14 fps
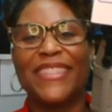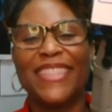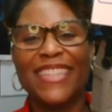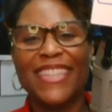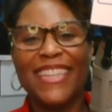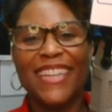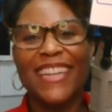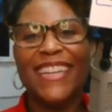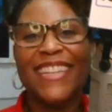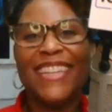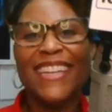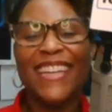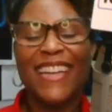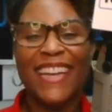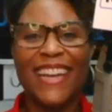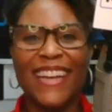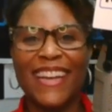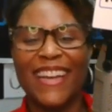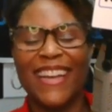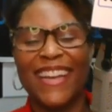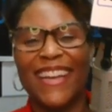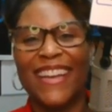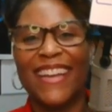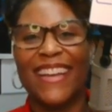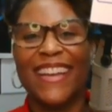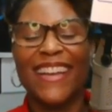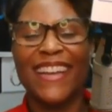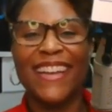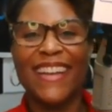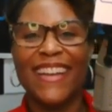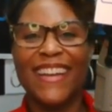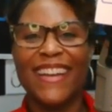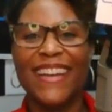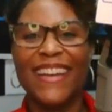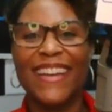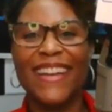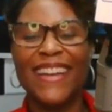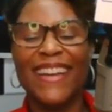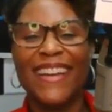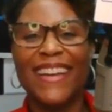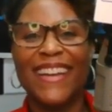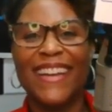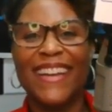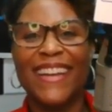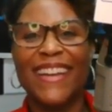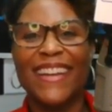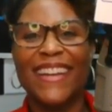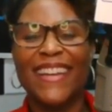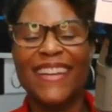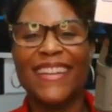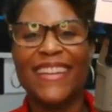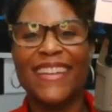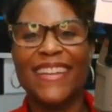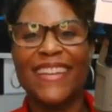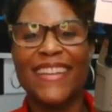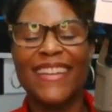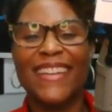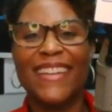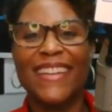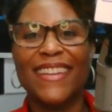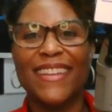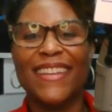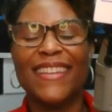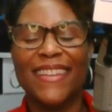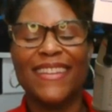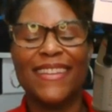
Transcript: This person isn't speaking.